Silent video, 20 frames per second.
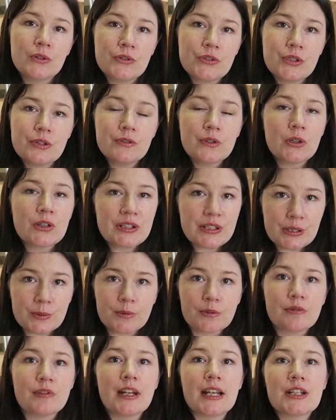Once you've got
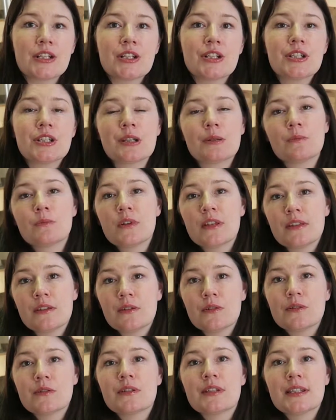into a relationship with
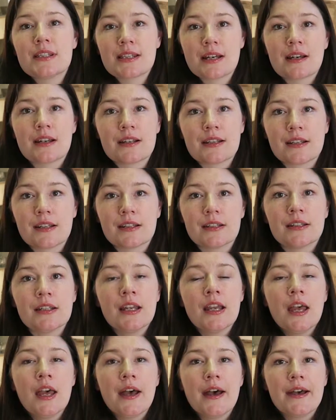your designer,
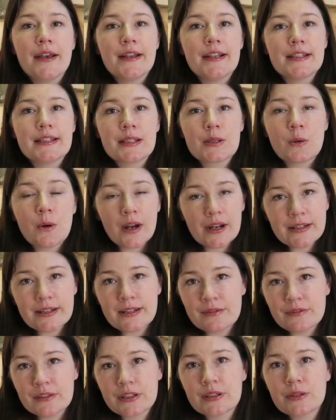it's quite
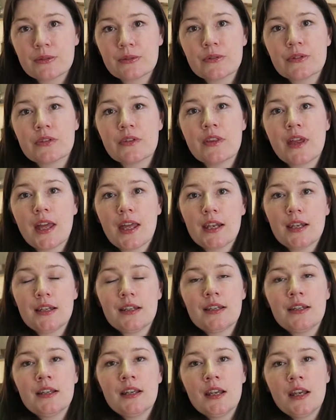difficult to
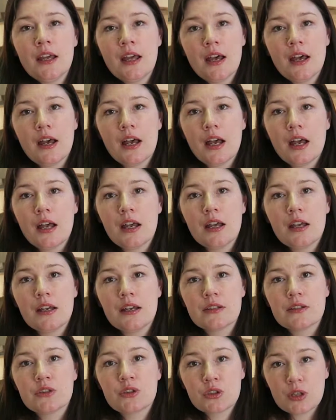then
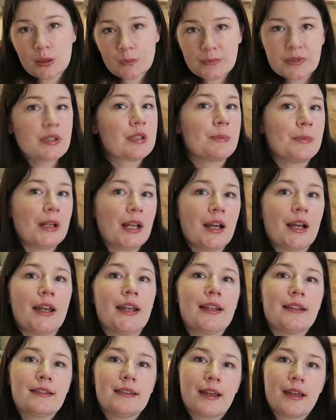stop supplying